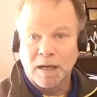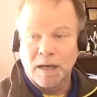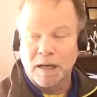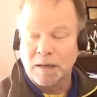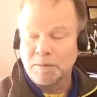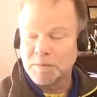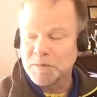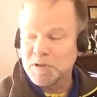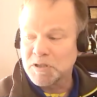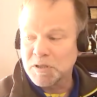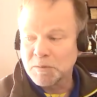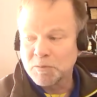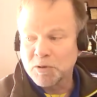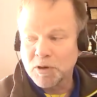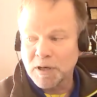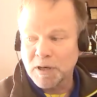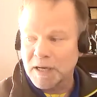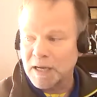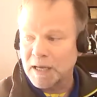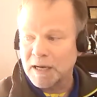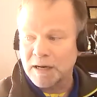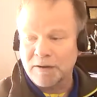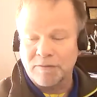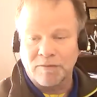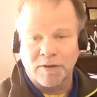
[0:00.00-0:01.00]
Um, some
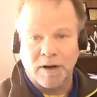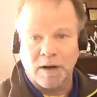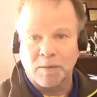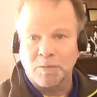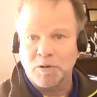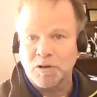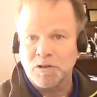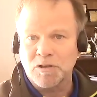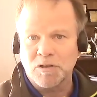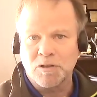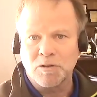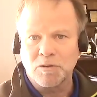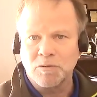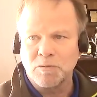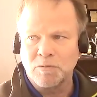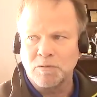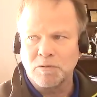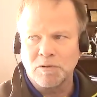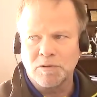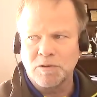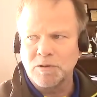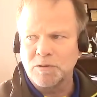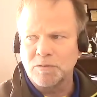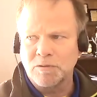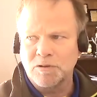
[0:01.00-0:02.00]
organic farmers
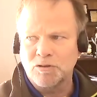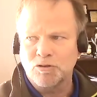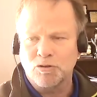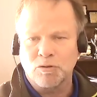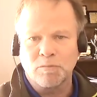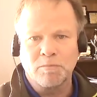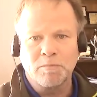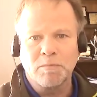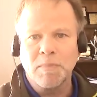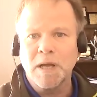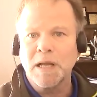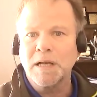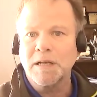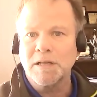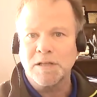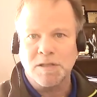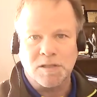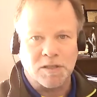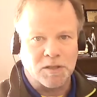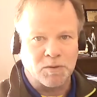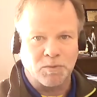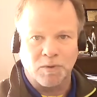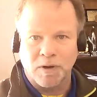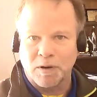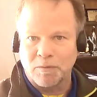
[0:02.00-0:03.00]
do do
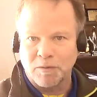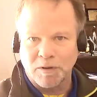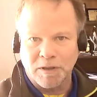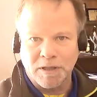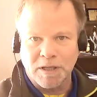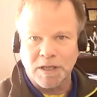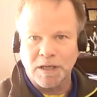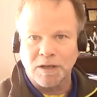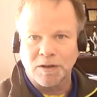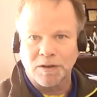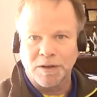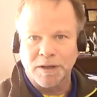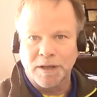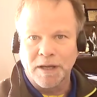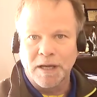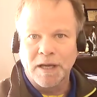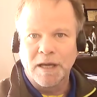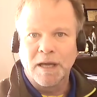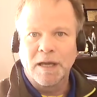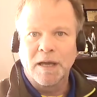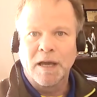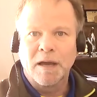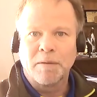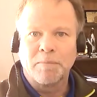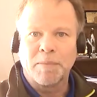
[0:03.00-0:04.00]
tremendously well with yield.
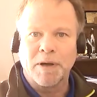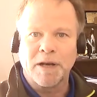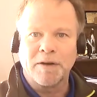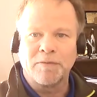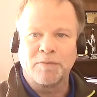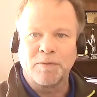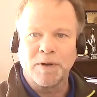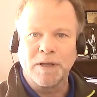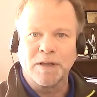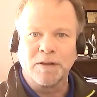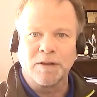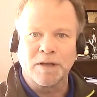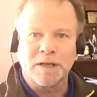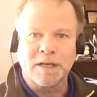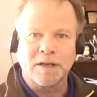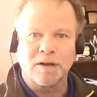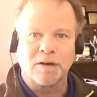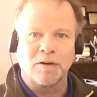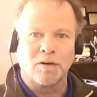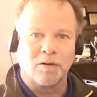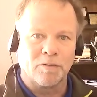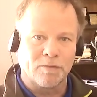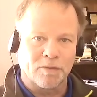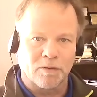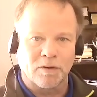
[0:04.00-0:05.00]
But if we look
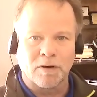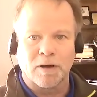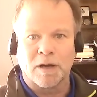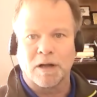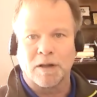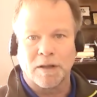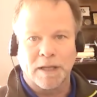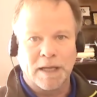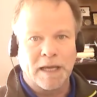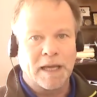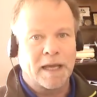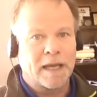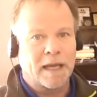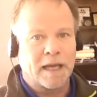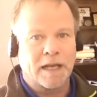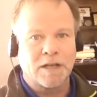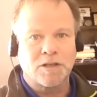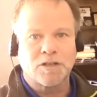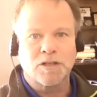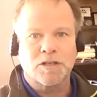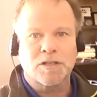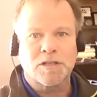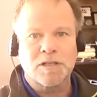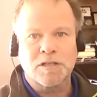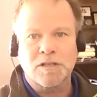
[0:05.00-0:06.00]
overall, it
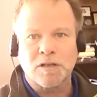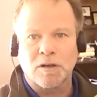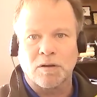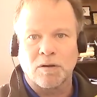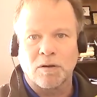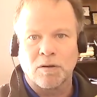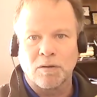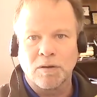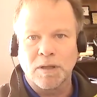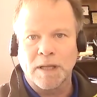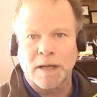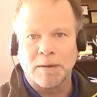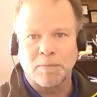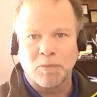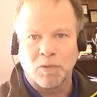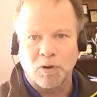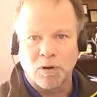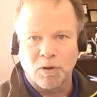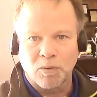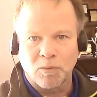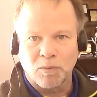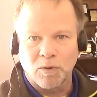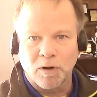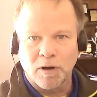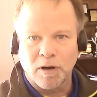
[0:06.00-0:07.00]
just is a whole lot
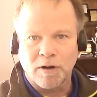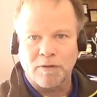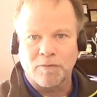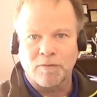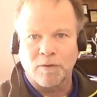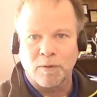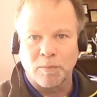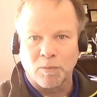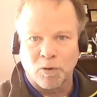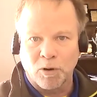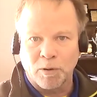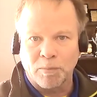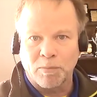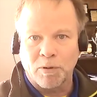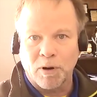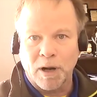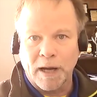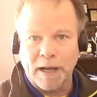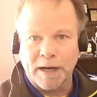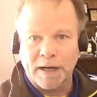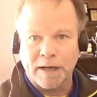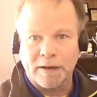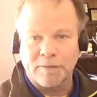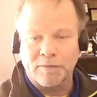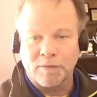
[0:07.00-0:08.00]
more work for more
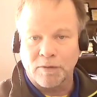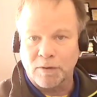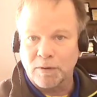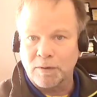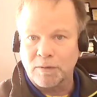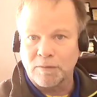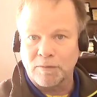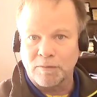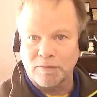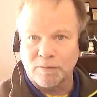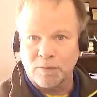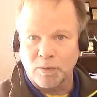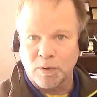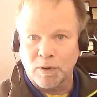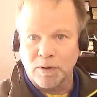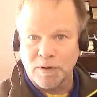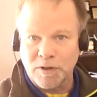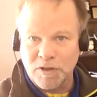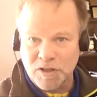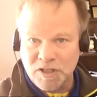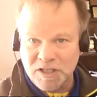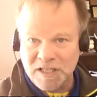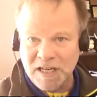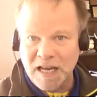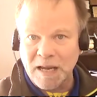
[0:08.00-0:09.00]
product for for
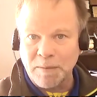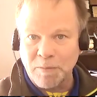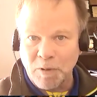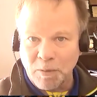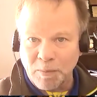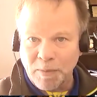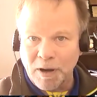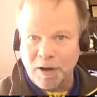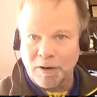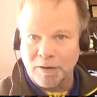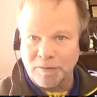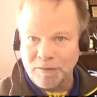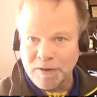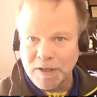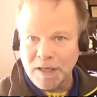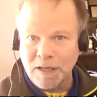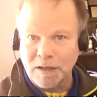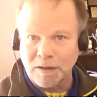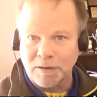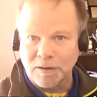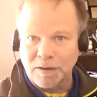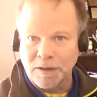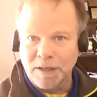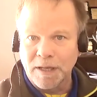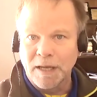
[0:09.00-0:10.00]
the same amount of
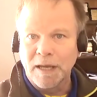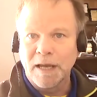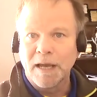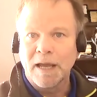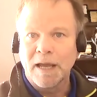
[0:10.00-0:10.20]
yield.